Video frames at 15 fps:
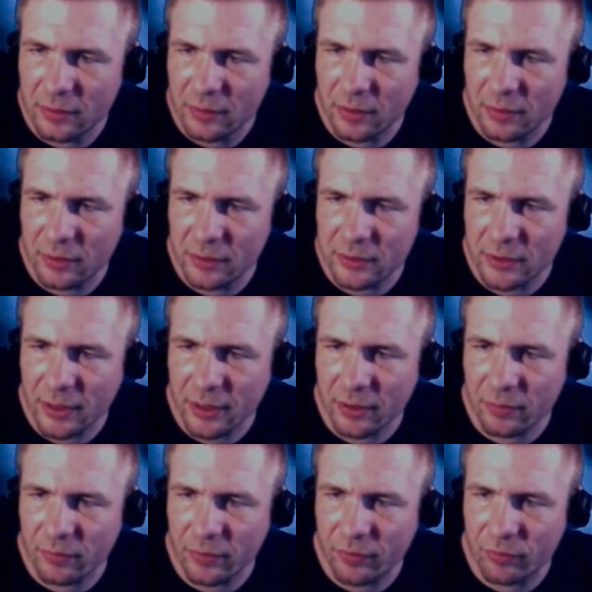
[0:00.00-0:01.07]

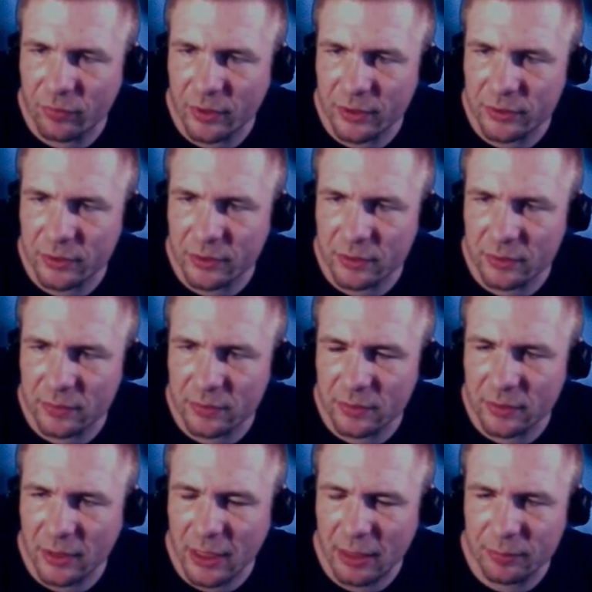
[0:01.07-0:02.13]
refresh this
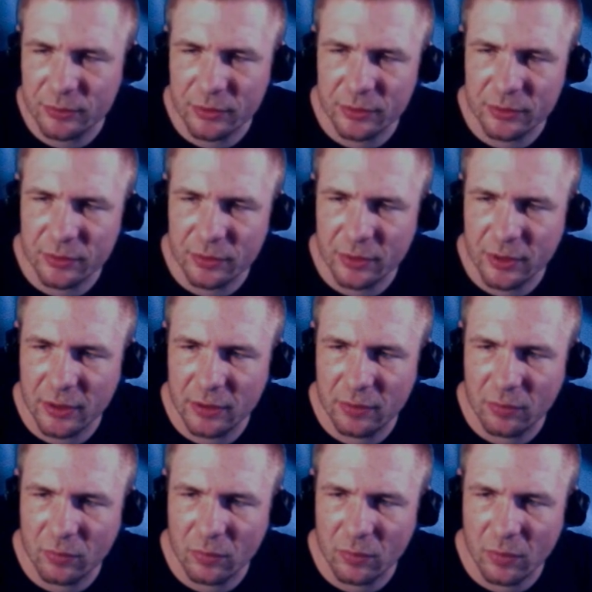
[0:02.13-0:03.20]
capture screen
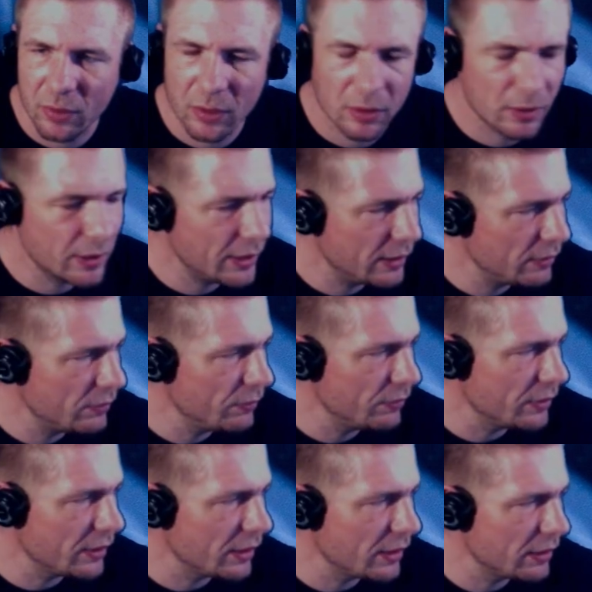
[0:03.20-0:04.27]
or can't do
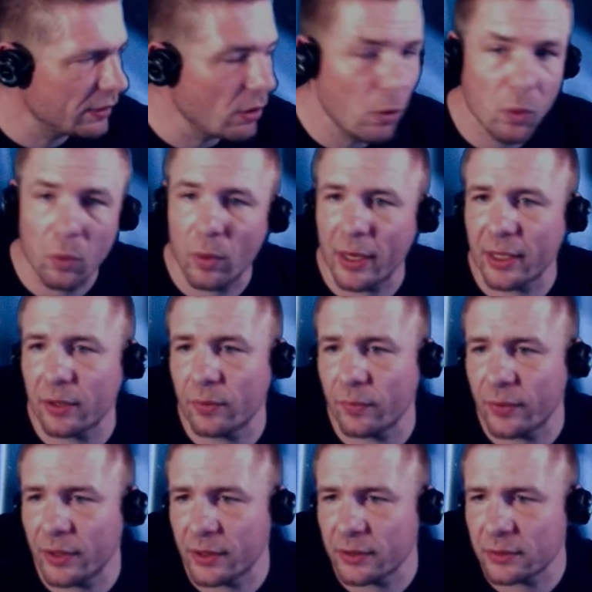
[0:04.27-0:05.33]
that. Oh, I can do
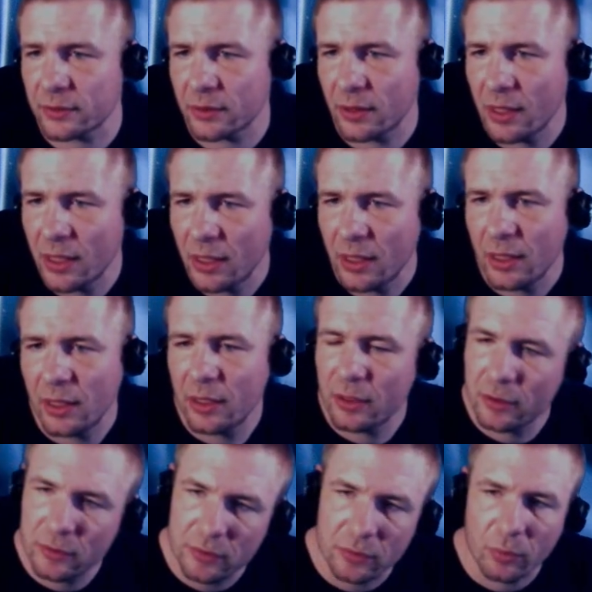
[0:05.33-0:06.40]
this.
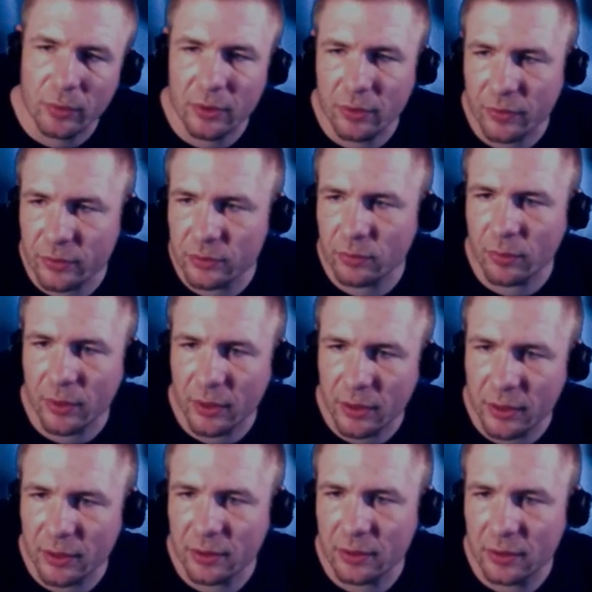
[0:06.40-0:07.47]
There's a will, there's a
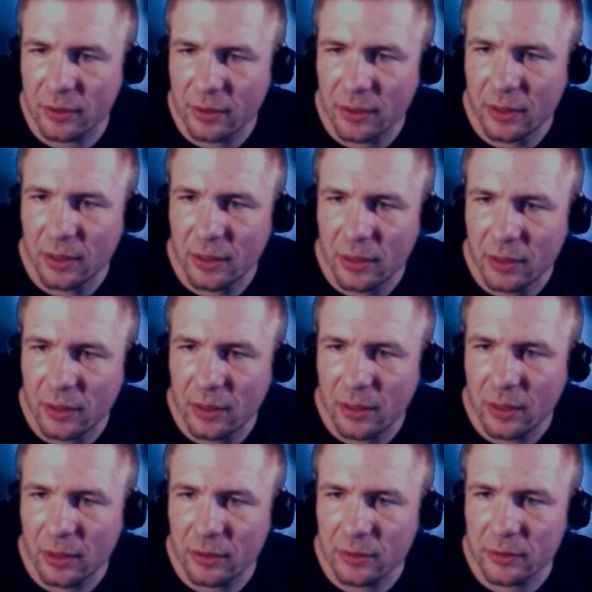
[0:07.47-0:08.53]
way.
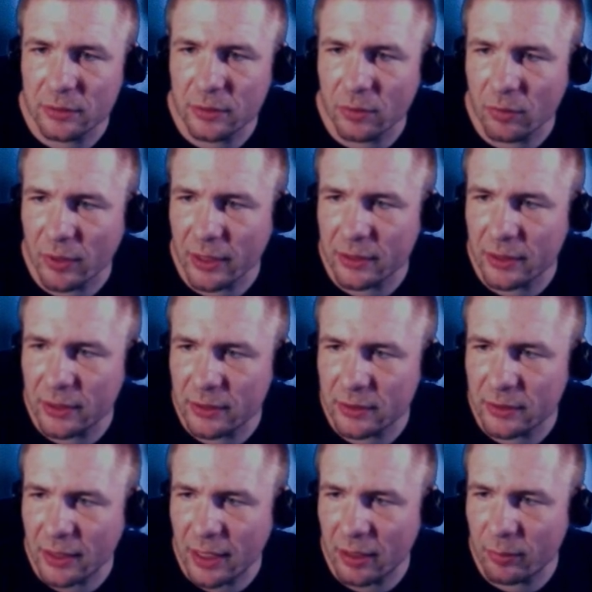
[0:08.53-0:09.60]
Just go like this,
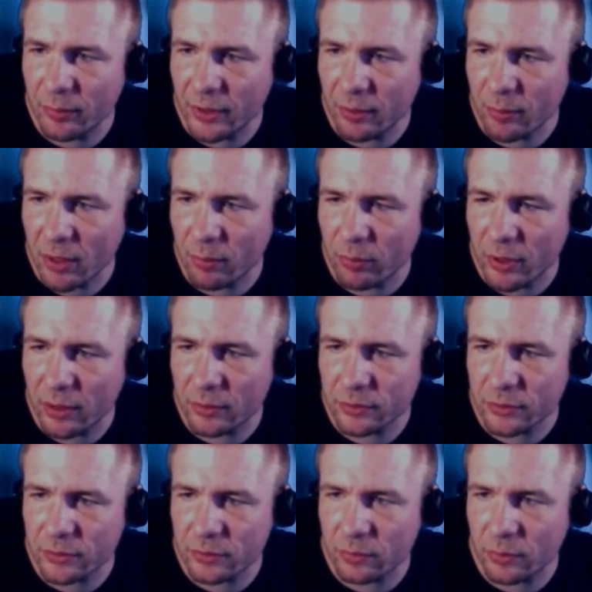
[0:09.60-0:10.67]
add me my
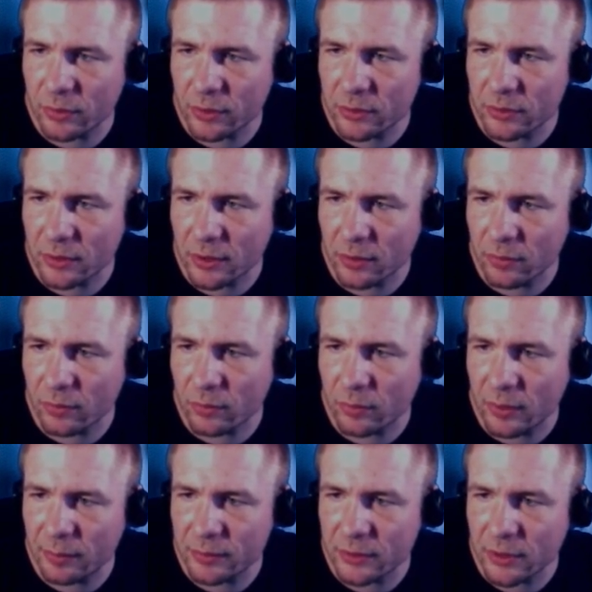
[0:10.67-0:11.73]
browser source. I know the
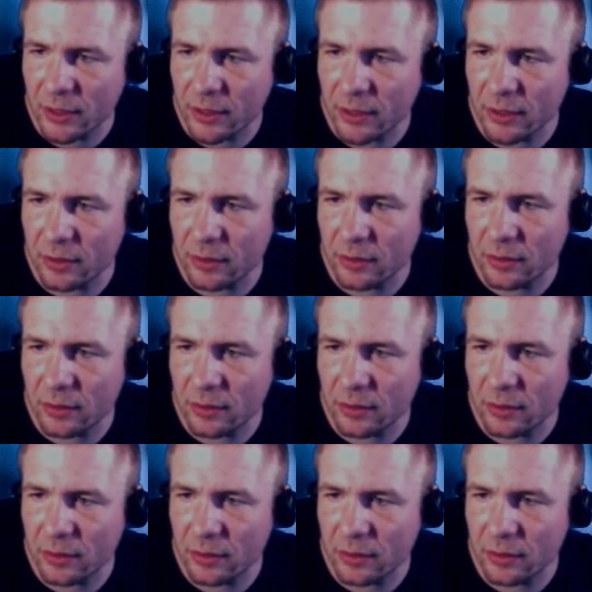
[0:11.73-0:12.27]
website.